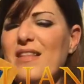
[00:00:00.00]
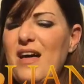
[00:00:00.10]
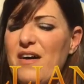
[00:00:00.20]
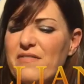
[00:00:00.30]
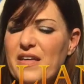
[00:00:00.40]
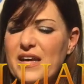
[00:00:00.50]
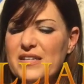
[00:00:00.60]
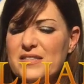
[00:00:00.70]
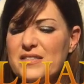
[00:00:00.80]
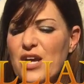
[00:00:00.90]
Love
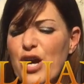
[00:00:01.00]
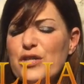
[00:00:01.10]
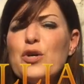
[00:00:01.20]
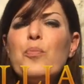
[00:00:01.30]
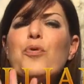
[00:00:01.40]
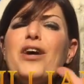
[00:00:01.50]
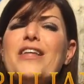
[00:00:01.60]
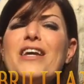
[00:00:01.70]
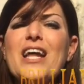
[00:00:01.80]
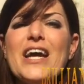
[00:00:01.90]
this. So,
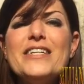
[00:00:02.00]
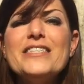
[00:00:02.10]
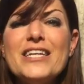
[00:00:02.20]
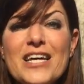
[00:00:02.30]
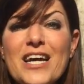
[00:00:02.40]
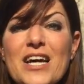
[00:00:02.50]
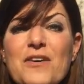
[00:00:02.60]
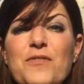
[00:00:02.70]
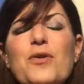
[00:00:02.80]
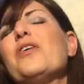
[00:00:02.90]
brilliant idea.
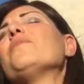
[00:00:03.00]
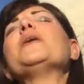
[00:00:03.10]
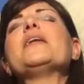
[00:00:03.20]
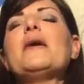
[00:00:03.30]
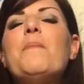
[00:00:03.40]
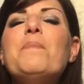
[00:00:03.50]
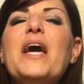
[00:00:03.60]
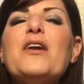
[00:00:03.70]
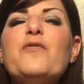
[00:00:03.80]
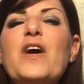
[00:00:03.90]
If you have been
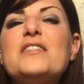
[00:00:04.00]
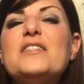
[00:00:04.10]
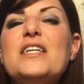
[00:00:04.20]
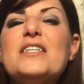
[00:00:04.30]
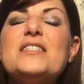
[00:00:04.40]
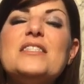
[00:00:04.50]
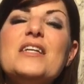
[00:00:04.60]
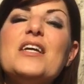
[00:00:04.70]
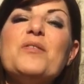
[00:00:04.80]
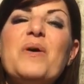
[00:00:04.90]
manifesting and
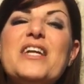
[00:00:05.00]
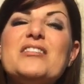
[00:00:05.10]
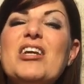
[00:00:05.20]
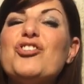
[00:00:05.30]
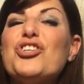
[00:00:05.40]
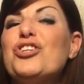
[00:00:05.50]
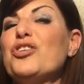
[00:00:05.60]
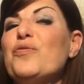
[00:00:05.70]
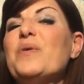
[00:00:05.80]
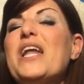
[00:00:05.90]
sitting in meditation and
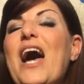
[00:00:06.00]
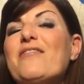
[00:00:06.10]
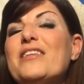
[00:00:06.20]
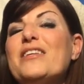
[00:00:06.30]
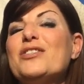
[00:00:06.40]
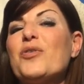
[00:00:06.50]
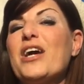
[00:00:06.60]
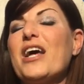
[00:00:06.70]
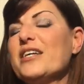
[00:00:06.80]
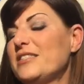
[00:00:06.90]
you've been having these
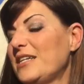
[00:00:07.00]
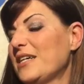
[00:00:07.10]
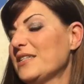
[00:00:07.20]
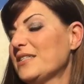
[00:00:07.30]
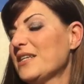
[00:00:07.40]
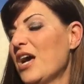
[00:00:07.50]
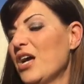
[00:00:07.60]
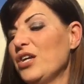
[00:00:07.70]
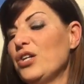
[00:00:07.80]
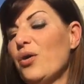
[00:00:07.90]
great ideas,
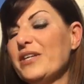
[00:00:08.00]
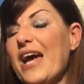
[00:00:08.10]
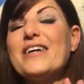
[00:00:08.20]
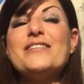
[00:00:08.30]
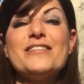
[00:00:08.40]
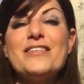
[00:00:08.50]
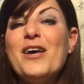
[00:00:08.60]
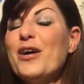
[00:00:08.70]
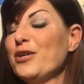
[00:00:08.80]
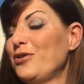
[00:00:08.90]
you know, yes,
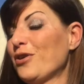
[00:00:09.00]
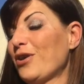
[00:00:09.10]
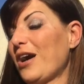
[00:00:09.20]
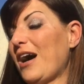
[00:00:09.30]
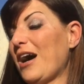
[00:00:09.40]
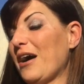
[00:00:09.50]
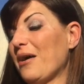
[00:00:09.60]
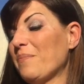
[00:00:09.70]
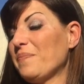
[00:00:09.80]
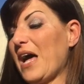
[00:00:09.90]
your
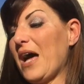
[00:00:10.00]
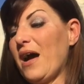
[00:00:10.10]
um,